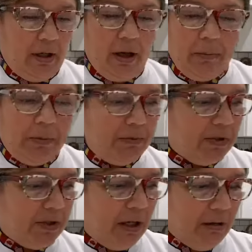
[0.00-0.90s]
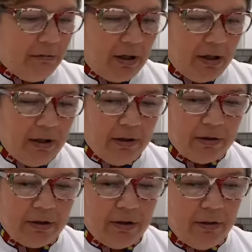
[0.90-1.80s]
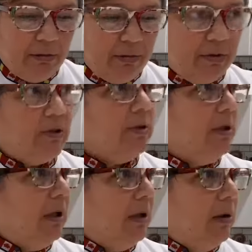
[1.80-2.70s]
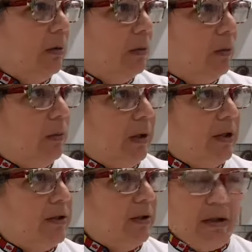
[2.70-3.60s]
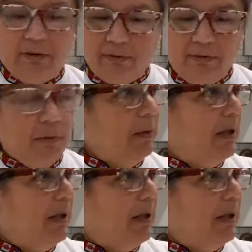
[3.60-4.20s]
setting up, I'm just getting ready here, so I still have a few